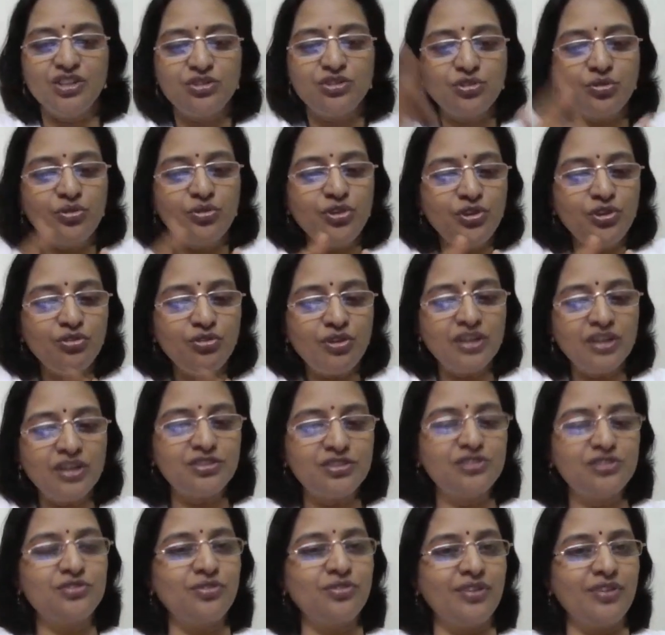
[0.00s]
through your
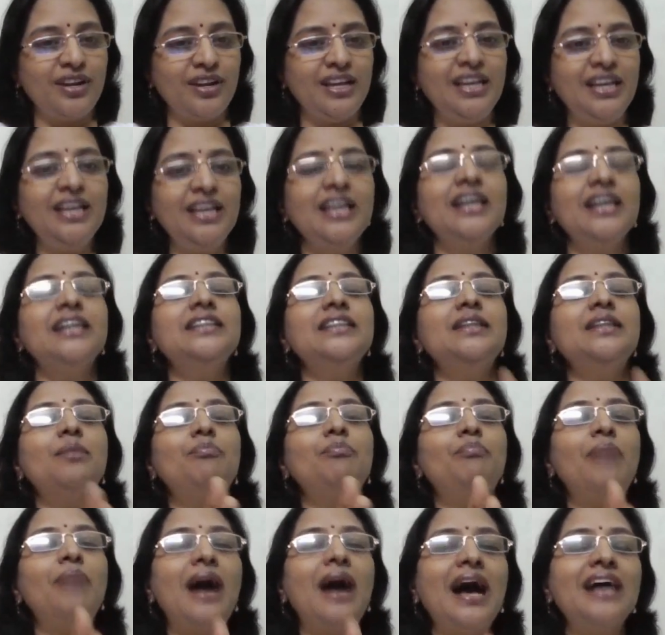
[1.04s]
story, the
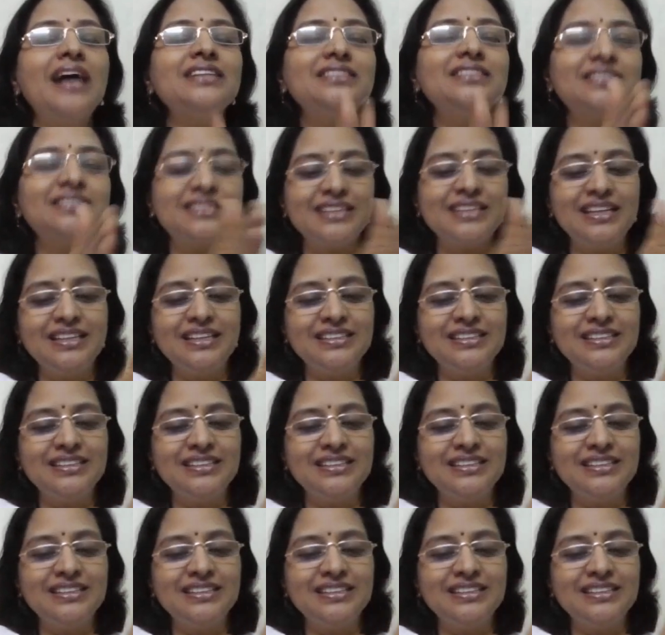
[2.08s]
past